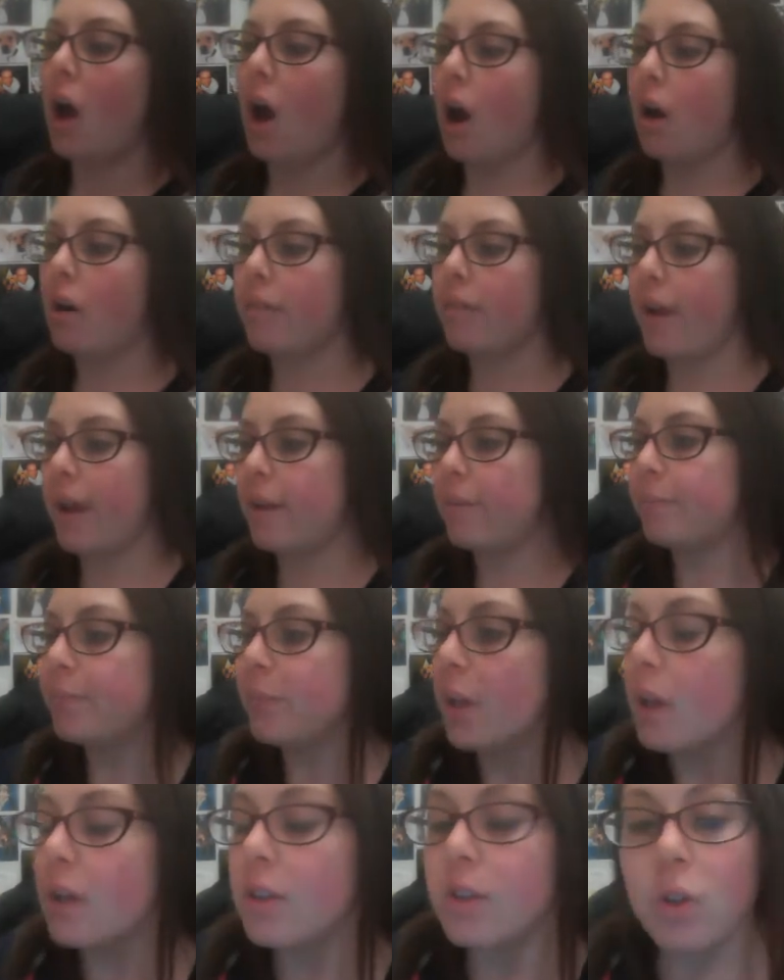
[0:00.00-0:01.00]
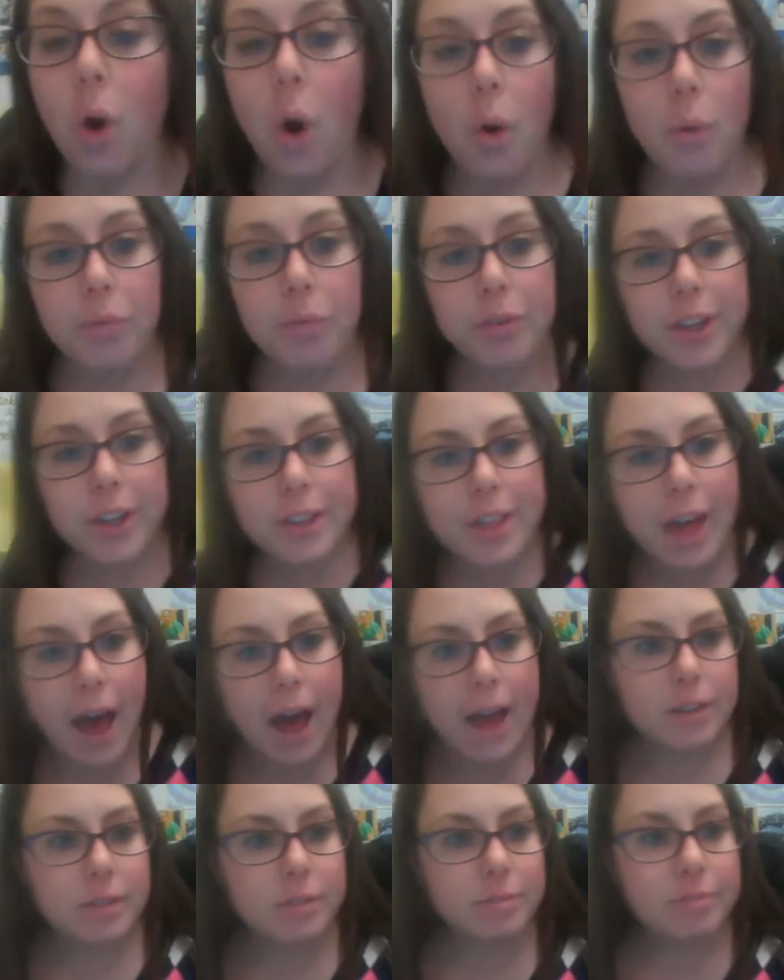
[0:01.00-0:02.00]
All right, so hopefully
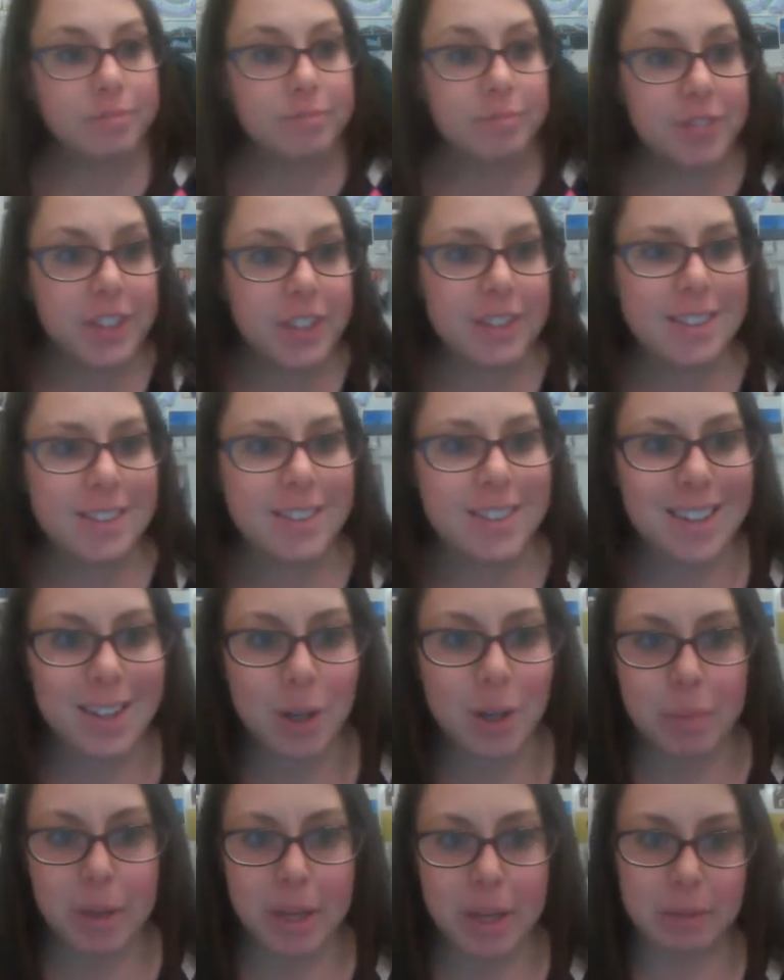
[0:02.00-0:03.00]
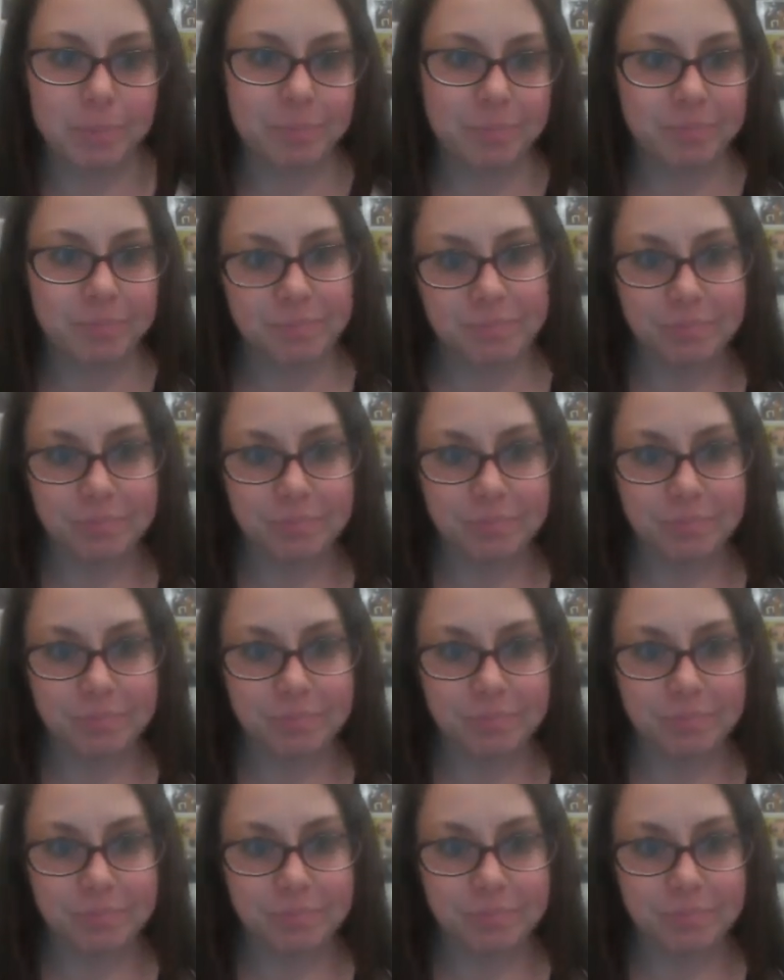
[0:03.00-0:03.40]
that feels a little bit